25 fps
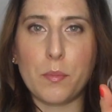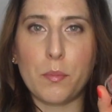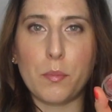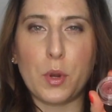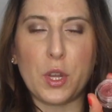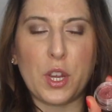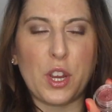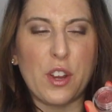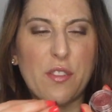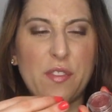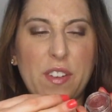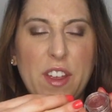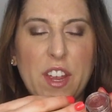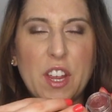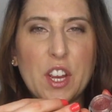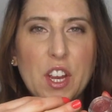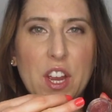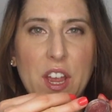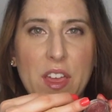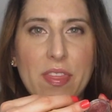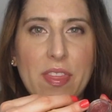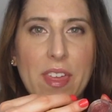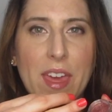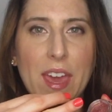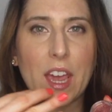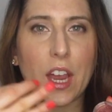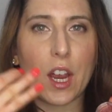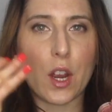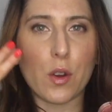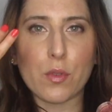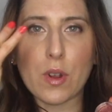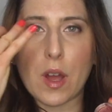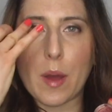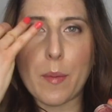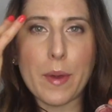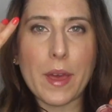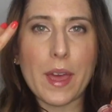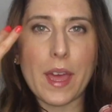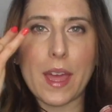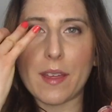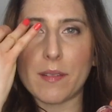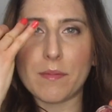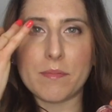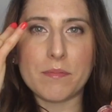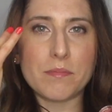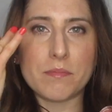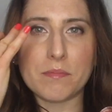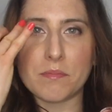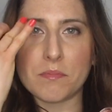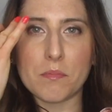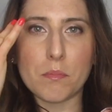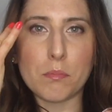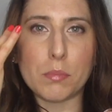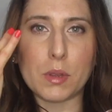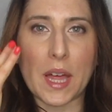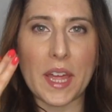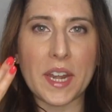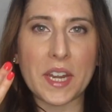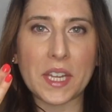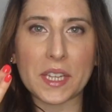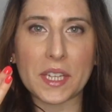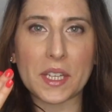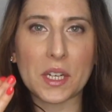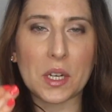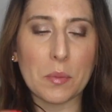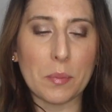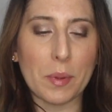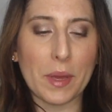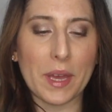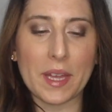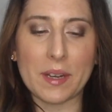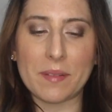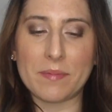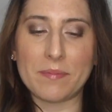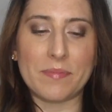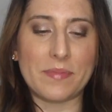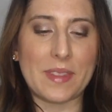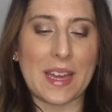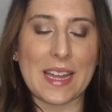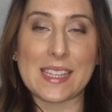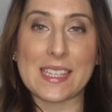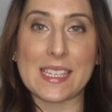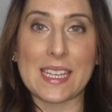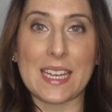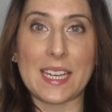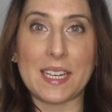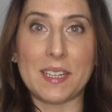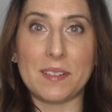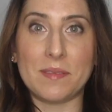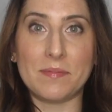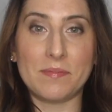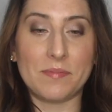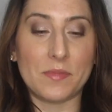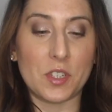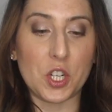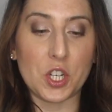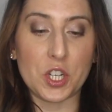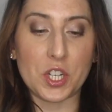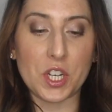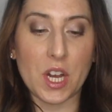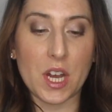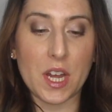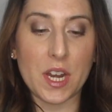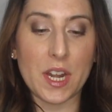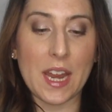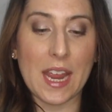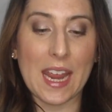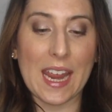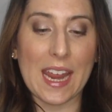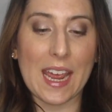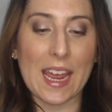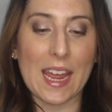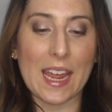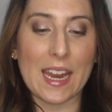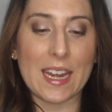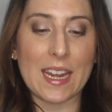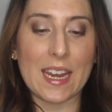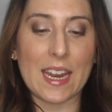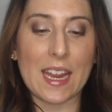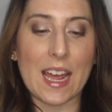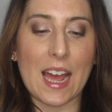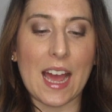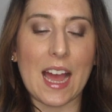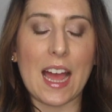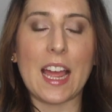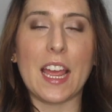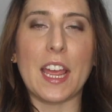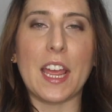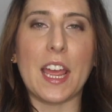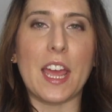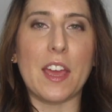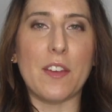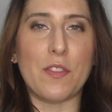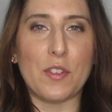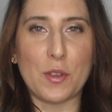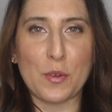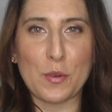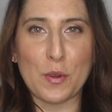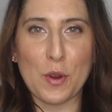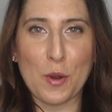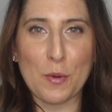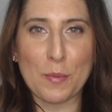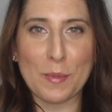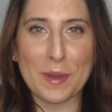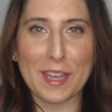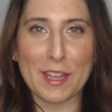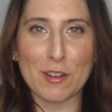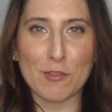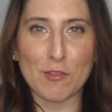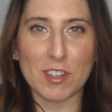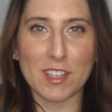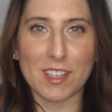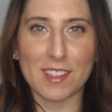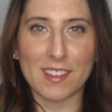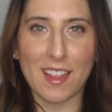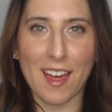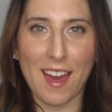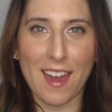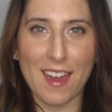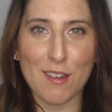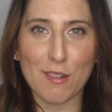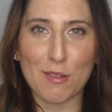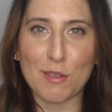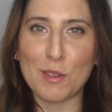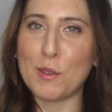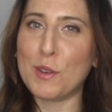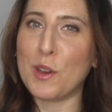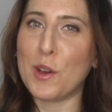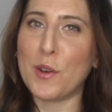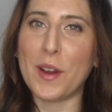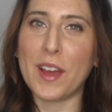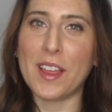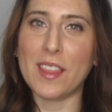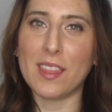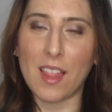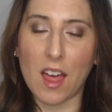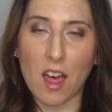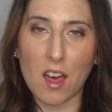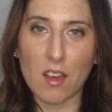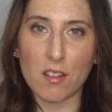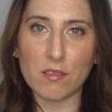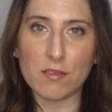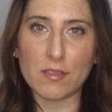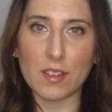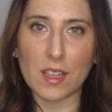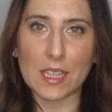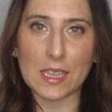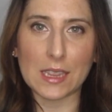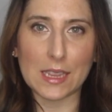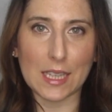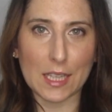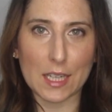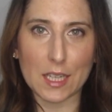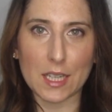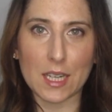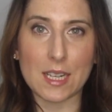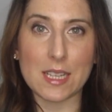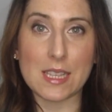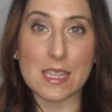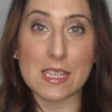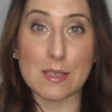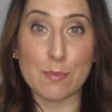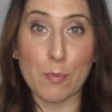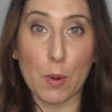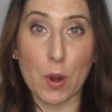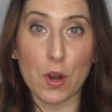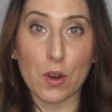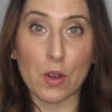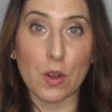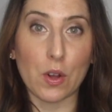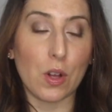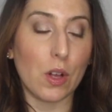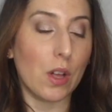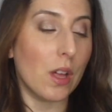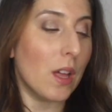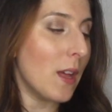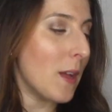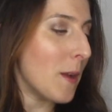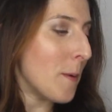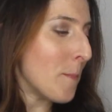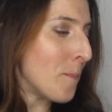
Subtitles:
put your finger in there, rub it, blend a little bit, that's it. You're done. And if you know me in real life, you know I love glitter and sparkle.